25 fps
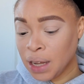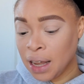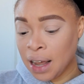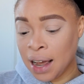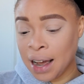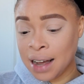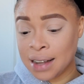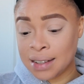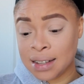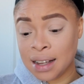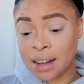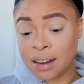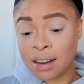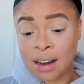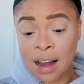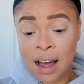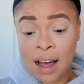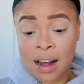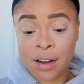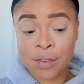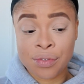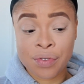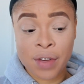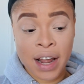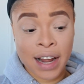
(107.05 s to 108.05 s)
has a
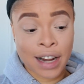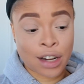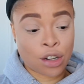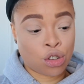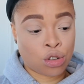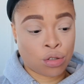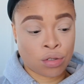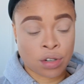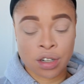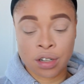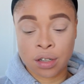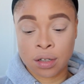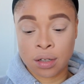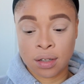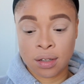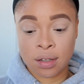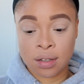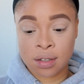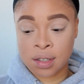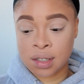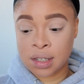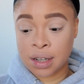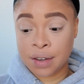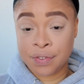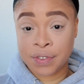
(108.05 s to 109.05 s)
lot of extra
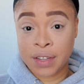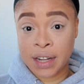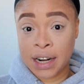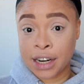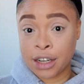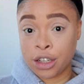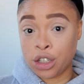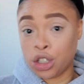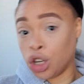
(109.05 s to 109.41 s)
stuff that I